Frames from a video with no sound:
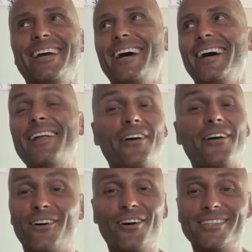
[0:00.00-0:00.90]
Yeah, no,
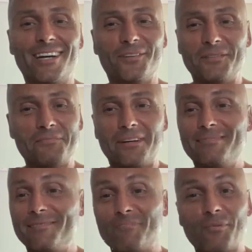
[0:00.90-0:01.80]
I'd not heard that one,
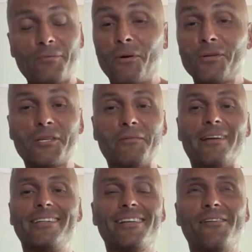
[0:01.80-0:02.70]
but possibly.